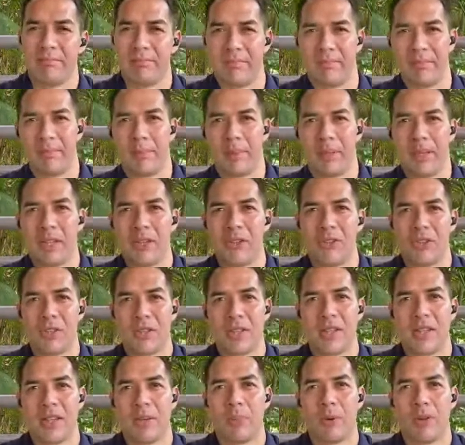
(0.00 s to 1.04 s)
Be
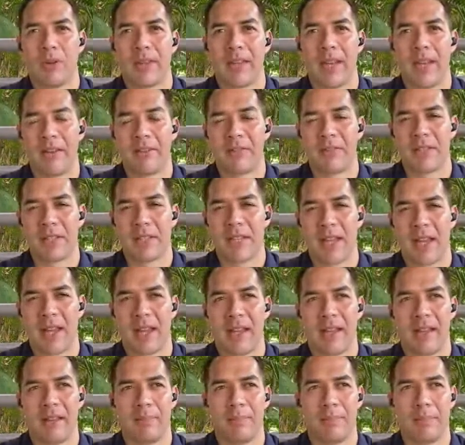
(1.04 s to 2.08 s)
interested in what they have to
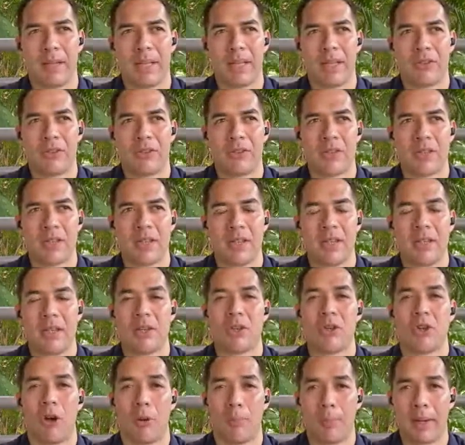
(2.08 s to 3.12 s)
say. Be interested in the
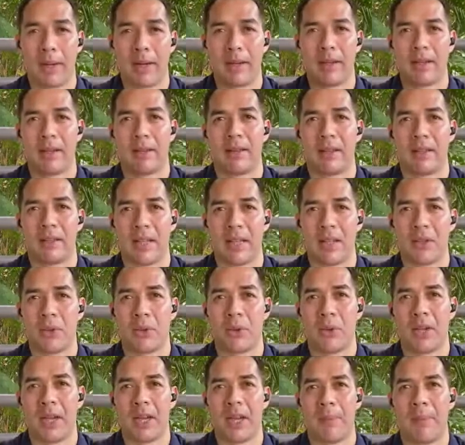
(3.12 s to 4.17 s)
topic that they're
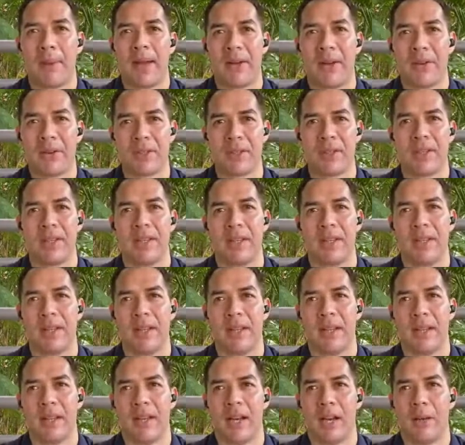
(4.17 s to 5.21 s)
talking about,
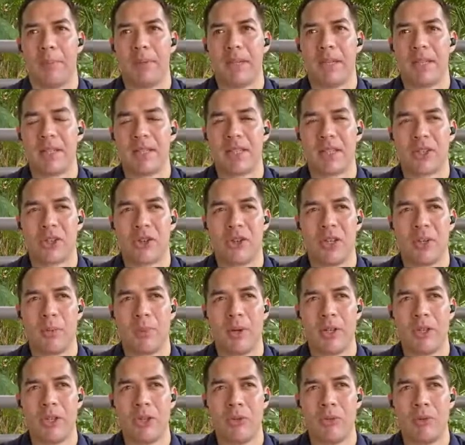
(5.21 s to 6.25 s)
because it's only
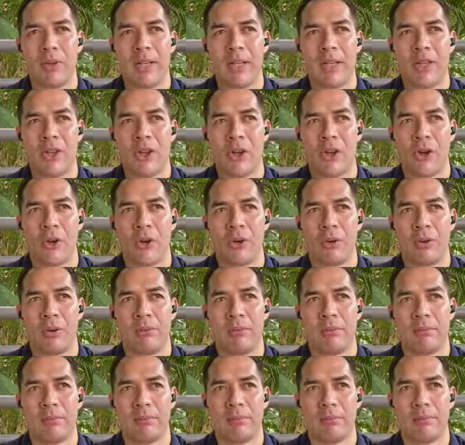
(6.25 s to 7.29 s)
when you really know
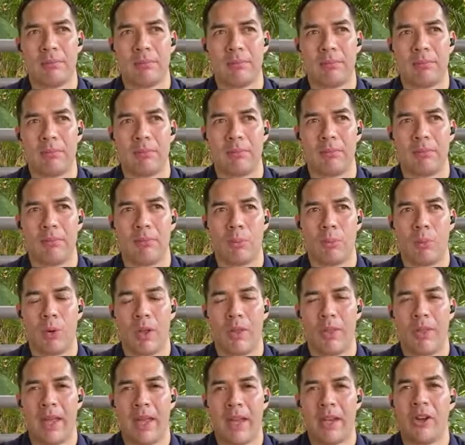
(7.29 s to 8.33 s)

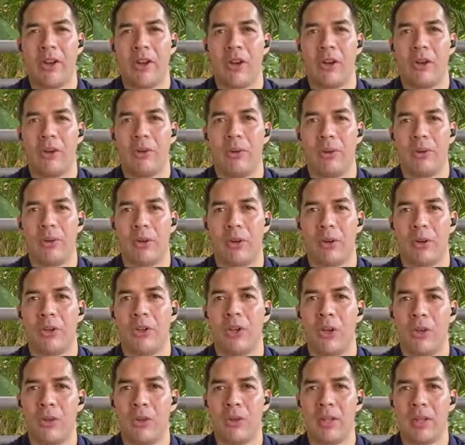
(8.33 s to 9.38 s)
what they know or
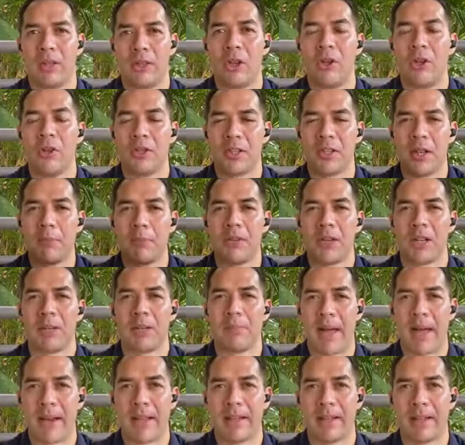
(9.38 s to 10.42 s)
know the subject
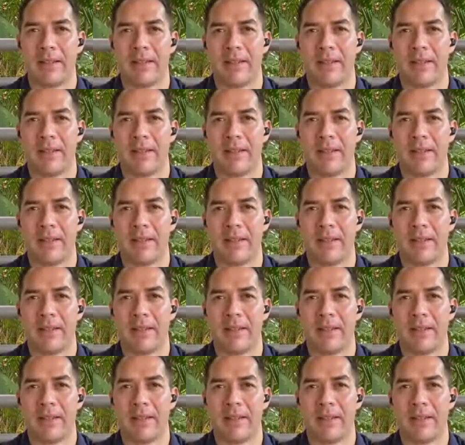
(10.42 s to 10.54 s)
matter